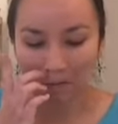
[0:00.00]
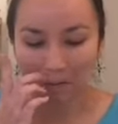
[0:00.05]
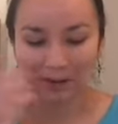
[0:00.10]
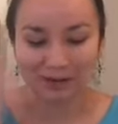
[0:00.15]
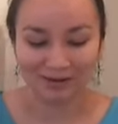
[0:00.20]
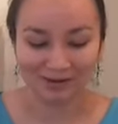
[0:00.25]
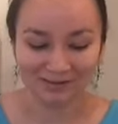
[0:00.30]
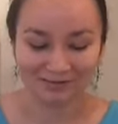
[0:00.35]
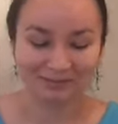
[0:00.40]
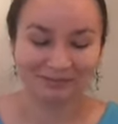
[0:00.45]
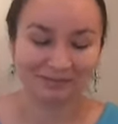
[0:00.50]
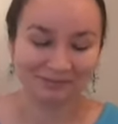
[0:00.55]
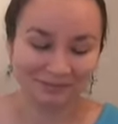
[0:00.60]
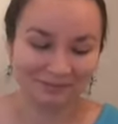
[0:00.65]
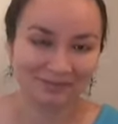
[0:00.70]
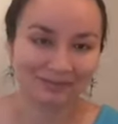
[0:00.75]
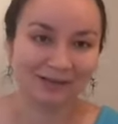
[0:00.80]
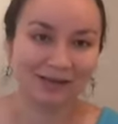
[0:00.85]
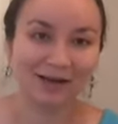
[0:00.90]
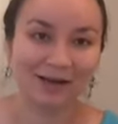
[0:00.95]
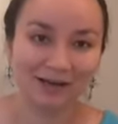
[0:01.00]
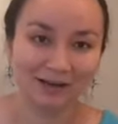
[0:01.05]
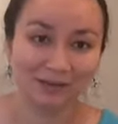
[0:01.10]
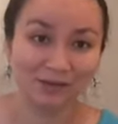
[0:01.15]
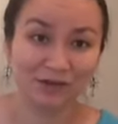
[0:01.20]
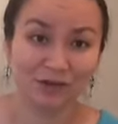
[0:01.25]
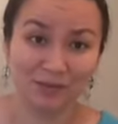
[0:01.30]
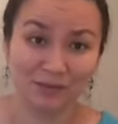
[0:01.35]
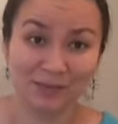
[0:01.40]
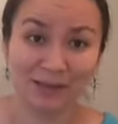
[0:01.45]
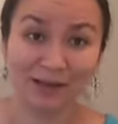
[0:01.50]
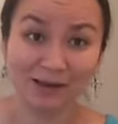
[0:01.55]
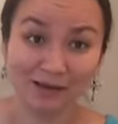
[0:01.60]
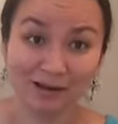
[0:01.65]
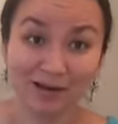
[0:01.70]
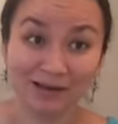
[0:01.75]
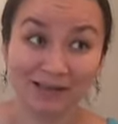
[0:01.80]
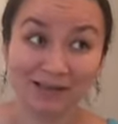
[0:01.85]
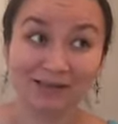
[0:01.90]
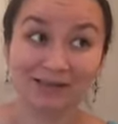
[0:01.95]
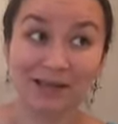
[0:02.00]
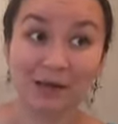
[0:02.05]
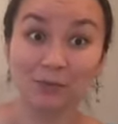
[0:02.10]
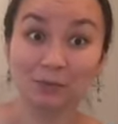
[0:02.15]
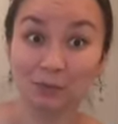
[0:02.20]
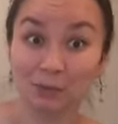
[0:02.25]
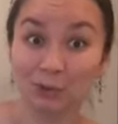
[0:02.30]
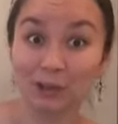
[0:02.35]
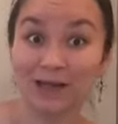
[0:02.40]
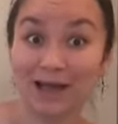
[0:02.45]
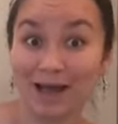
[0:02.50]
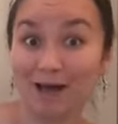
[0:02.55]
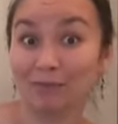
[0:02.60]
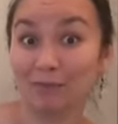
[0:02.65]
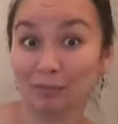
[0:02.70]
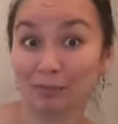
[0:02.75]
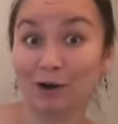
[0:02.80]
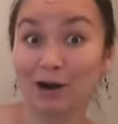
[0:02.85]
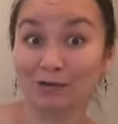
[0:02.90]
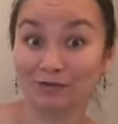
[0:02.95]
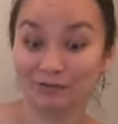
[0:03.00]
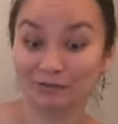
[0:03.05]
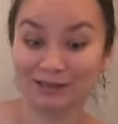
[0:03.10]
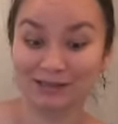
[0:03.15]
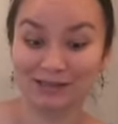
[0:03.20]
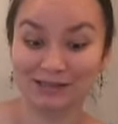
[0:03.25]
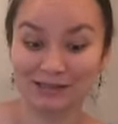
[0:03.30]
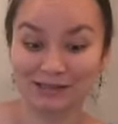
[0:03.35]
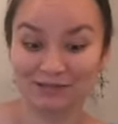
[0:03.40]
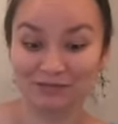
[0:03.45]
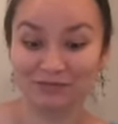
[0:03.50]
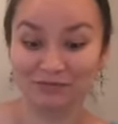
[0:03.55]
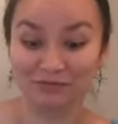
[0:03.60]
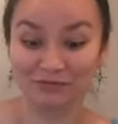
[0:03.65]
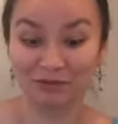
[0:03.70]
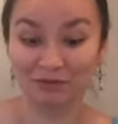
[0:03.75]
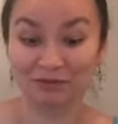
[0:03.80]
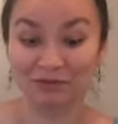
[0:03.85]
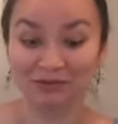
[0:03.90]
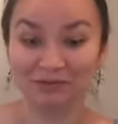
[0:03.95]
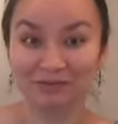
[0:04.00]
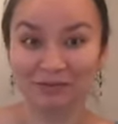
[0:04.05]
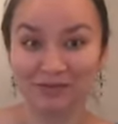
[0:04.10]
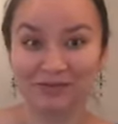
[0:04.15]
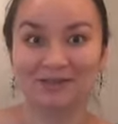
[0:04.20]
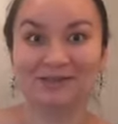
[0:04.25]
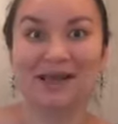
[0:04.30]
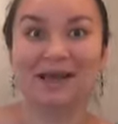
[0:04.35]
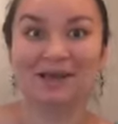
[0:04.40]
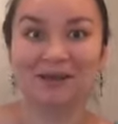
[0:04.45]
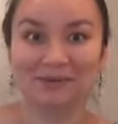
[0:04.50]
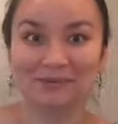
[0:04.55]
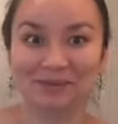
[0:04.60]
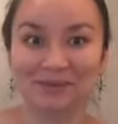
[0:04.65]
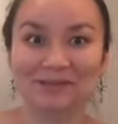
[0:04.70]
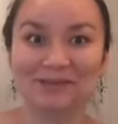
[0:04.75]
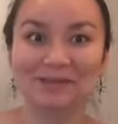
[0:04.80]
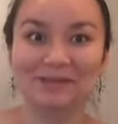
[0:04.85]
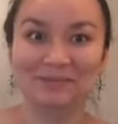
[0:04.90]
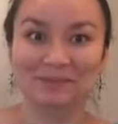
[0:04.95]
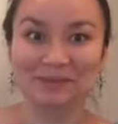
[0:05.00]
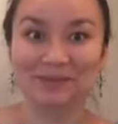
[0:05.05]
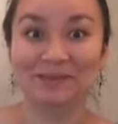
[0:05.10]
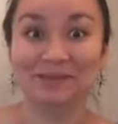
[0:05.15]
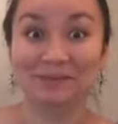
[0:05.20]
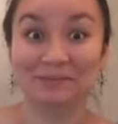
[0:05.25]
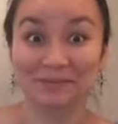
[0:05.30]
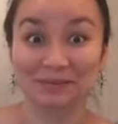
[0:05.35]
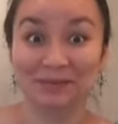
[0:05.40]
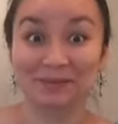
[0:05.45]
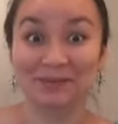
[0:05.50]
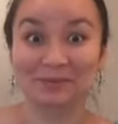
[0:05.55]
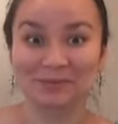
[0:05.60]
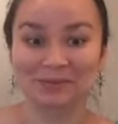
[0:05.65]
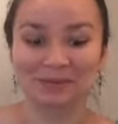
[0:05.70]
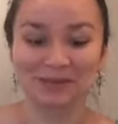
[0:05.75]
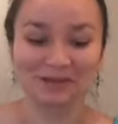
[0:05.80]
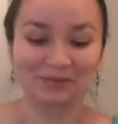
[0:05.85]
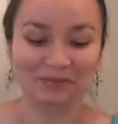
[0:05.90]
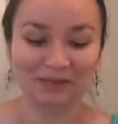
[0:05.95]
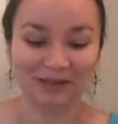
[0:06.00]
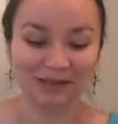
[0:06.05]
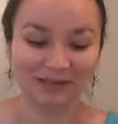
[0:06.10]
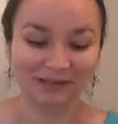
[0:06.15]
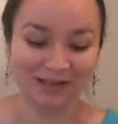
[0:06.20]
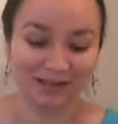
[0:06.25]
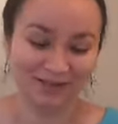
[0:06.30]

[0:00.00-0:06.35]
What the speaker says: But just being honest, I would have a preference for the second one to be something specific.